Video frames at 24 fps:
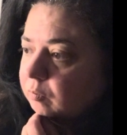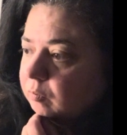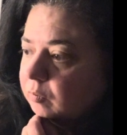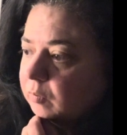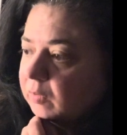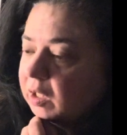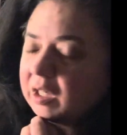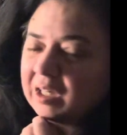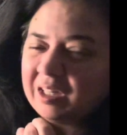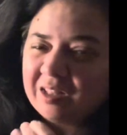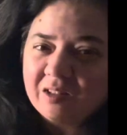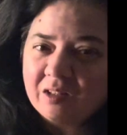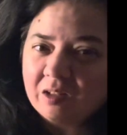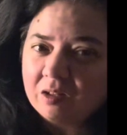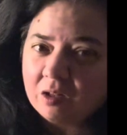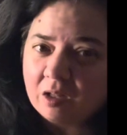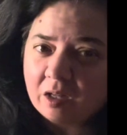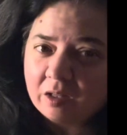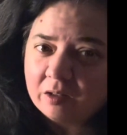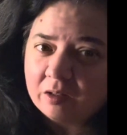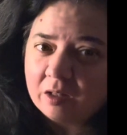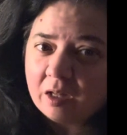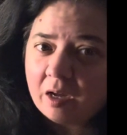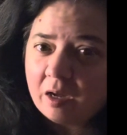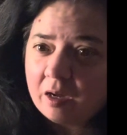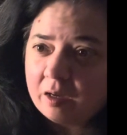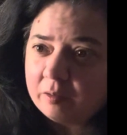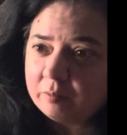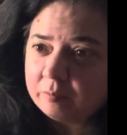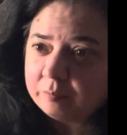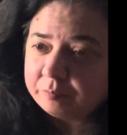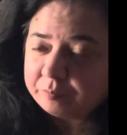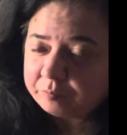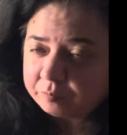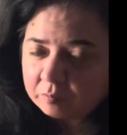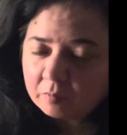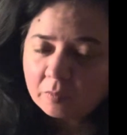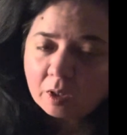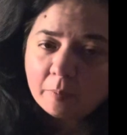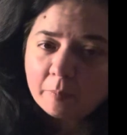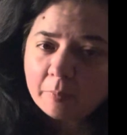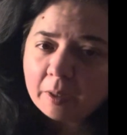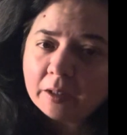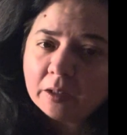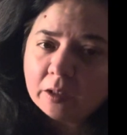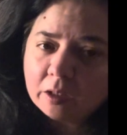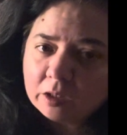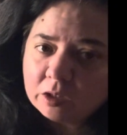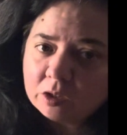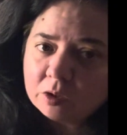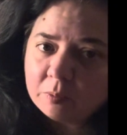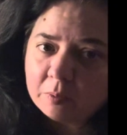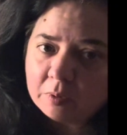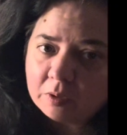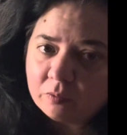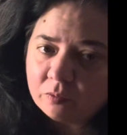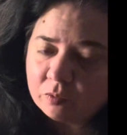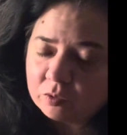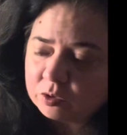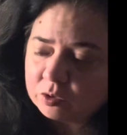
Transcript: anything like that. Mainly it's been for